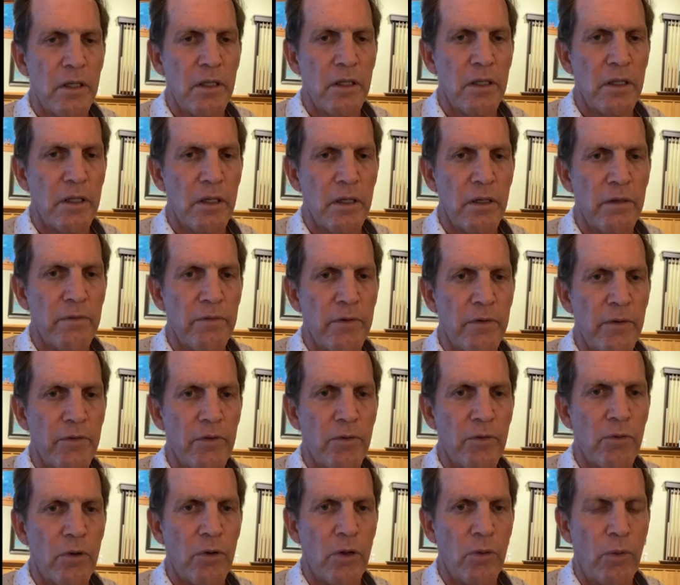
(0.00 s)
of
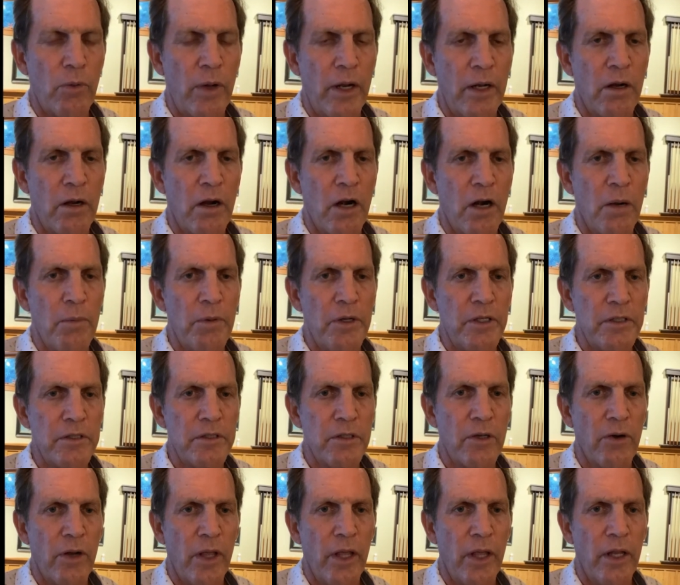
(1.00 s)
the worldwide carbon is
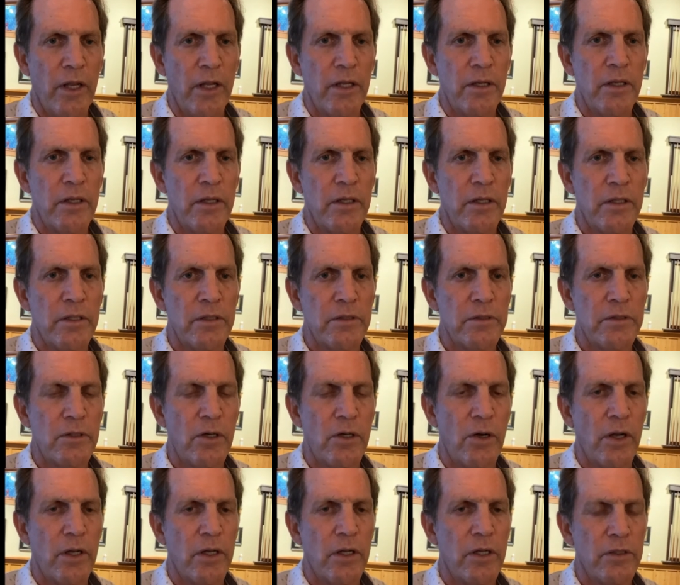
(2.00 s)
created
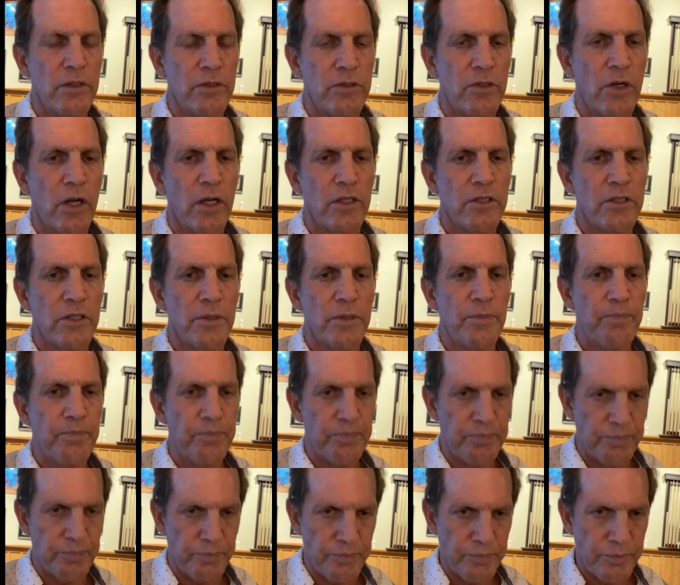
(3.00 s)
during construction.
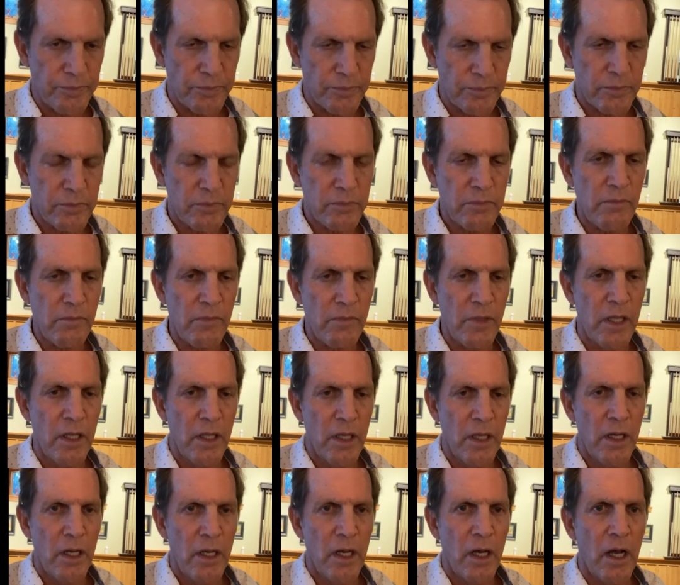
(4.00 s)

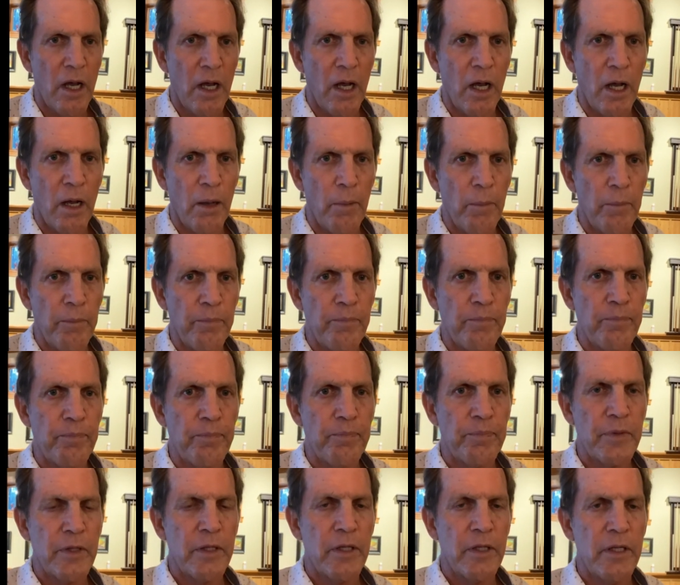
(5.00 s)

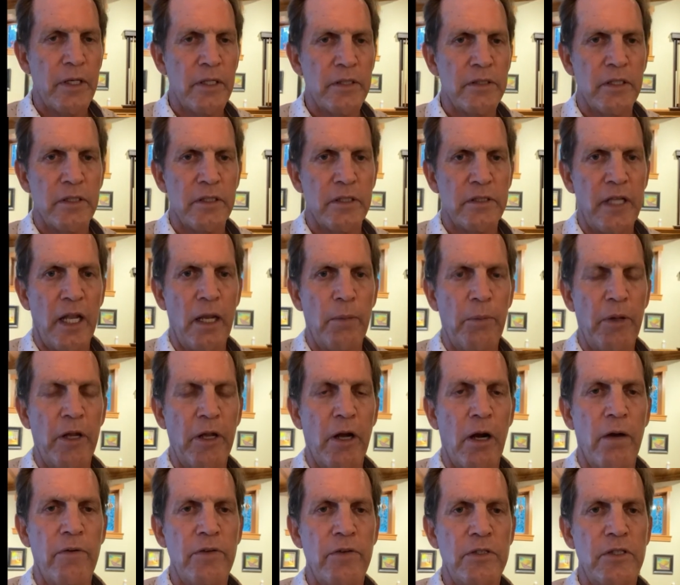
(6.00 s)
Sustainably
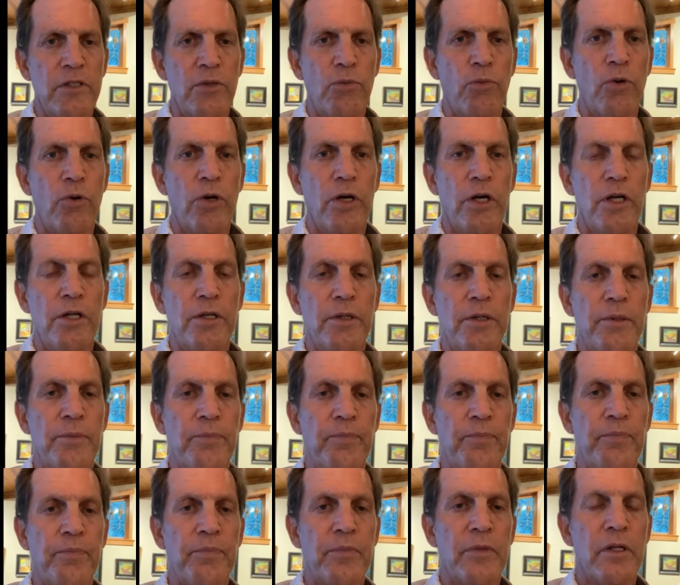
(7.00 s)
harvested wood
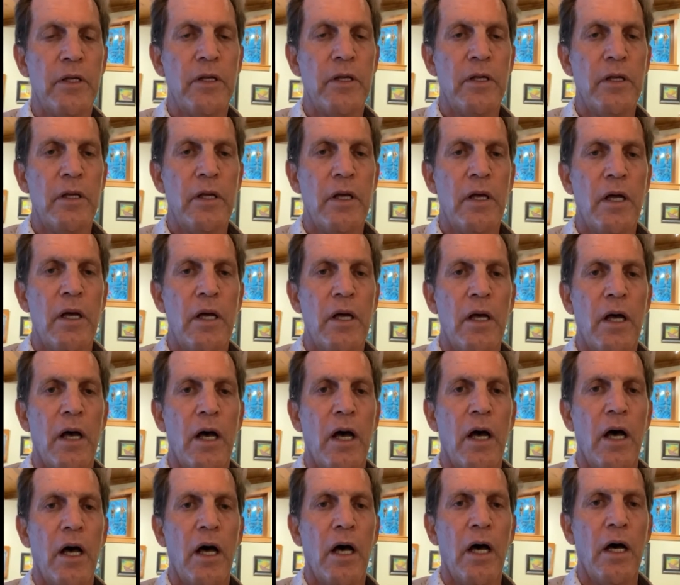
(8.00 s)

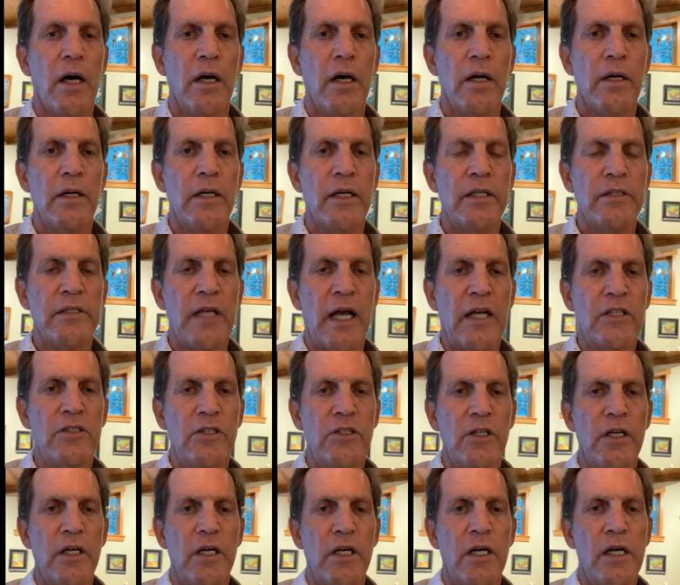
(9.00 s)
is
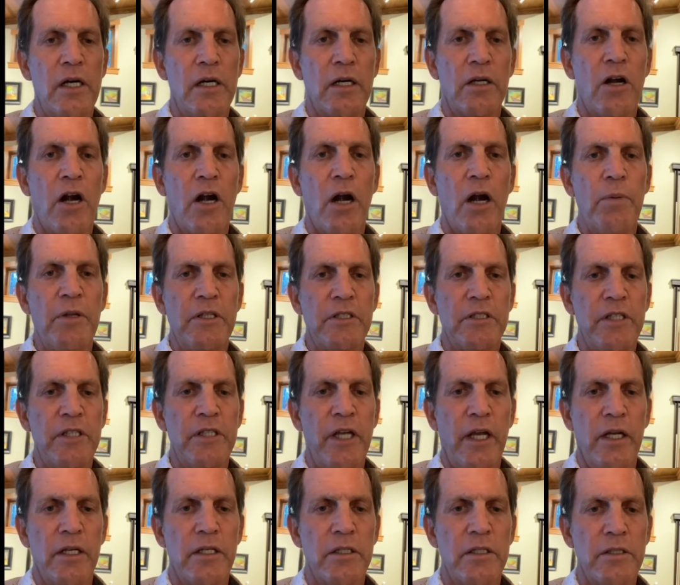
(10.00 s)
actually a carbon
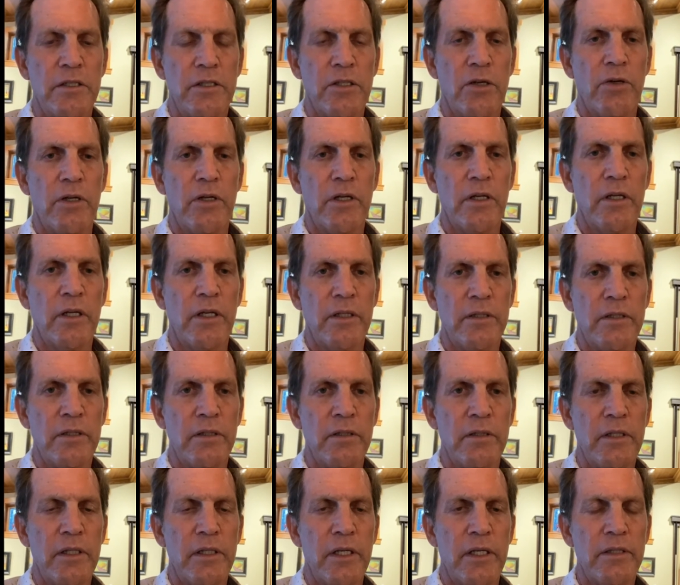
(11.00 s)
sink, so
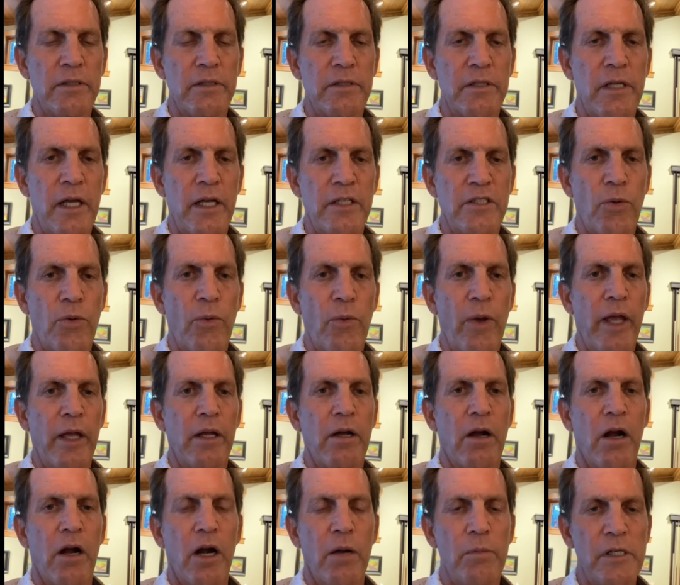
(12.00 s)
it takes away
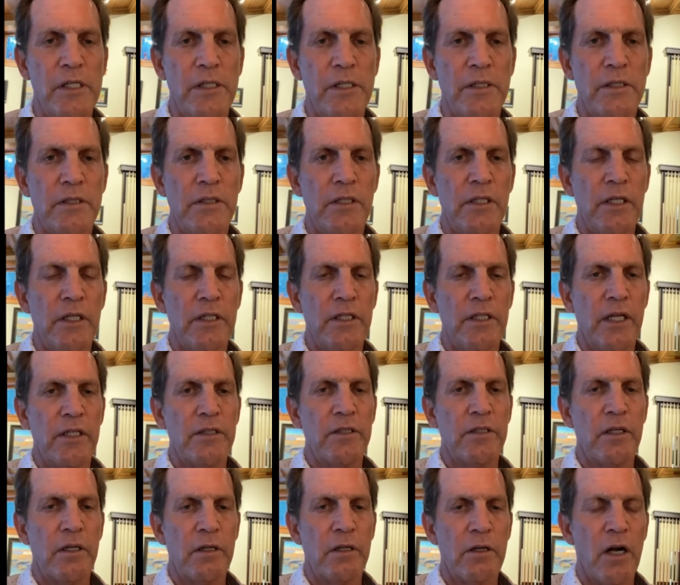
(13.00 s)
carbon,
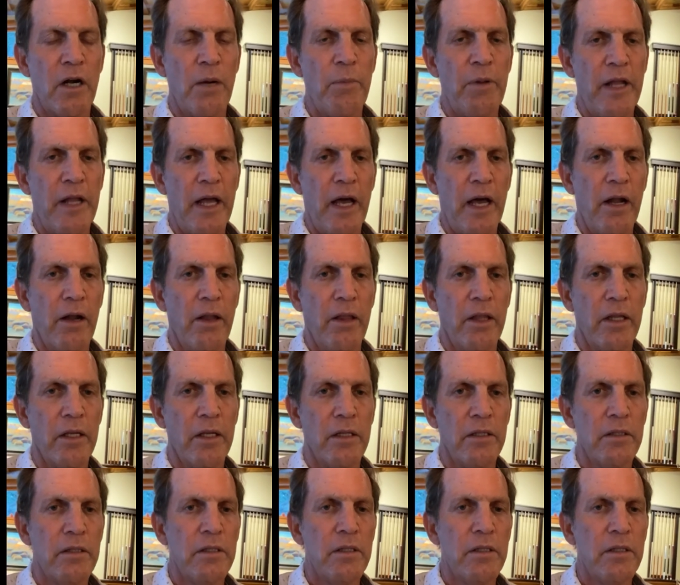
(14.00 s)
takes carbon out of the